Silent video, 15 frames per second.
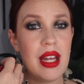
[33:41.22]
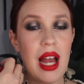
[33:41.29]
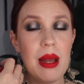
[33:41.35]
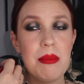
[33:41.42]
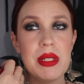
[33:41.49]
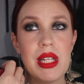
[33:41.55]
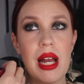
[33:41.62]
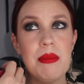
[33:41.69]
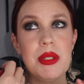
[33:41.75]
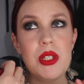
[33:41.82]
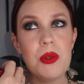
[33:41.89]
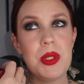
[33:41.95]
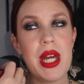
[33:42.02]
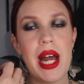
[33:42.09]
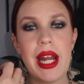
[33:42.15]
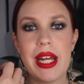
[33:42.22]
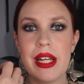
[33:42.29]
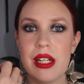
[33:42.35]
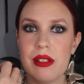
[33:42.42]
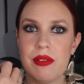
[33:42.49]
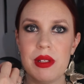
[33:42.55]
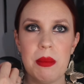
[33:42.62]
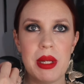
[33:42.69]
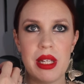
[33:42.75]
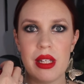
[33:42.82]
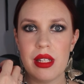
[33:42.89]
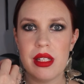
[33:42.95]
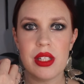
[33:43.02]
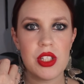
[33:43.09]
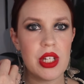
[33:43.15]
I'm, I'm so tired of limited
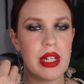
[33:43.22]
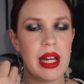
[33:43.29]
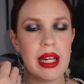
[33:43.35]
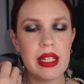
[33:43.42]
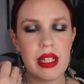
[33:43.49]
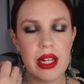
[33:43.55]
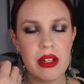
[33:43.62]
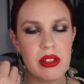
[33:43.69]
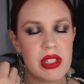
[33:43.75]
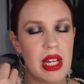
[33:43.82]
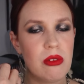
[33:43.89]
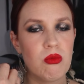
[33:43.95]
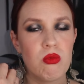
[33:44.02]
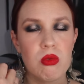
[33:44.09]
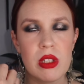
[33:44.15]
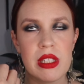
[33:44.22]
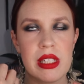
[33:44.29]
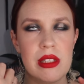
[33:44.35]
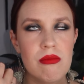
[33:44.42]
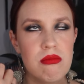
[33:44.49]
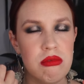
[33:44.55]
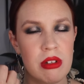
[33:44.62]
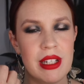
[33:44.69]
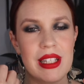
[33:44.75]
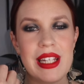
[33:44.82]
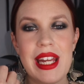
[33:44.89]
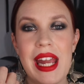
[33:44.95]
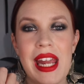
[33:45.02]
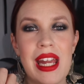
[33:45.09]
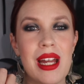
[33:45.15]
edition highlighters. I really,
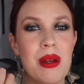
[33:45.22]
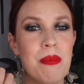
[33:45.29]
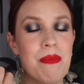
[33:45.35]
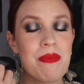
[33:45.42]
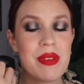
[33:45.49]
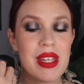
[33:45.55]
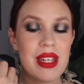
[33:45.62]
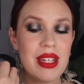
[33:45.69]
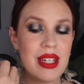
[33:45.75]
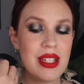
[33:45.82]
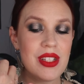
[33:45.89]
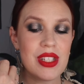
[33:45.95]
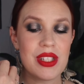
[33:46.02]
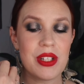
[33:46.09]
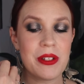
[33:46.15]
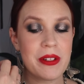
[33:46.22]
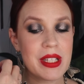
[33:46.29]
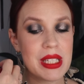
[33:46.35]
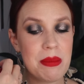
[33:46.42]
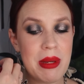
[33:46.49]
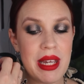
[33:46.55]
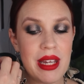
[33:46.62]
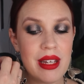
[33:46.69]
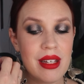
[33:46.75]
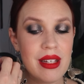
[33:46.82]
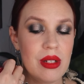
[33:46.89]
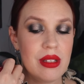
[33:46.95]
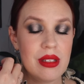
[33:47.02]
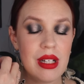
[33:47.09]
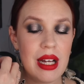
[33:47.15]
really am. It just irks me.
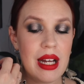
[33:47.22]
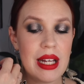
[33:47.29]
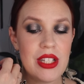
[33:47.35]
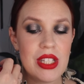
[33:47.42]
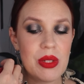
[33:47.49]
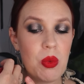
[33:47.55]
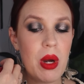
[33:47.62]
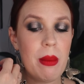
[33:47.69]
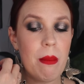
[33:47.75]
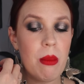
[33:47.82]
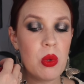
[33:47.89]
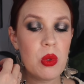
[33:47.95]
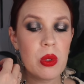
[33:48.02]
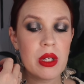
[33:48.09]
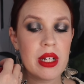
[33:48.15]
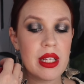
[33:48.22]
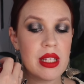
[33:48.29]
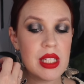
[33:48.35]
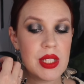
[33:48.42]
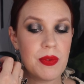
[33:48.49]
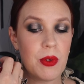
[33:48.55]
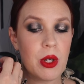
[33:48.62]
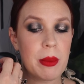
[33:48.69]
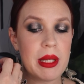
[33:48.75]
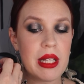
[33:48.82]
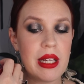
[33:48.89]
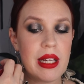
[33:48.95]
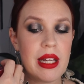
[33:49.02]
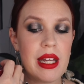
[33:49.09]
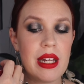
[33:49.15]
I just want more in this
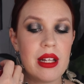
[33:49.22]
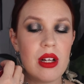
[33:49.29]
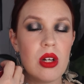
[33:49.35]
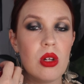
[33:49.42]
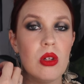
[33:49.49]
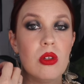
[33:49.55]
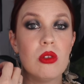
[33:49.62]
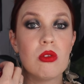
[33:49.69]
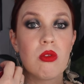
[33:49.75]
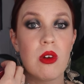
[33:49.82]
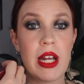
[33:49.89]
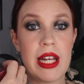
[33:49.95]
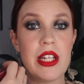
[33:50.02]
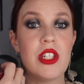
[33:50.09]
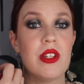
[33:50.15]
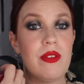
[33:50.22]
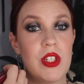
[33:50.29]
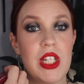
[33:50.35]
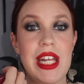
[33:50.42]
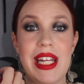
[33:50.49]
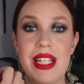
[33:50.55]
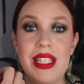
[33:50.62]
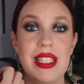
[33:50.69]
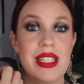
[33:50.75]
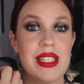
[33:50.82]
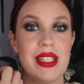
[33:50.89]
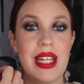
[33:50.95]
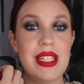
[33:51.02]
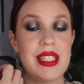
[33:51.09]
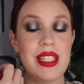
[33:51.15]
formula and a whole range of shades.
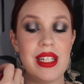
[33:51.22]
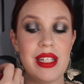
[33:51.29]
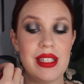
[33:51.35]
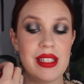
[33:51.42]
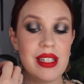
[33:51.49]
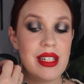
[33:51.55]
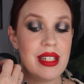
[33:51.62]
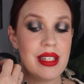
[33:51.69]
That's it.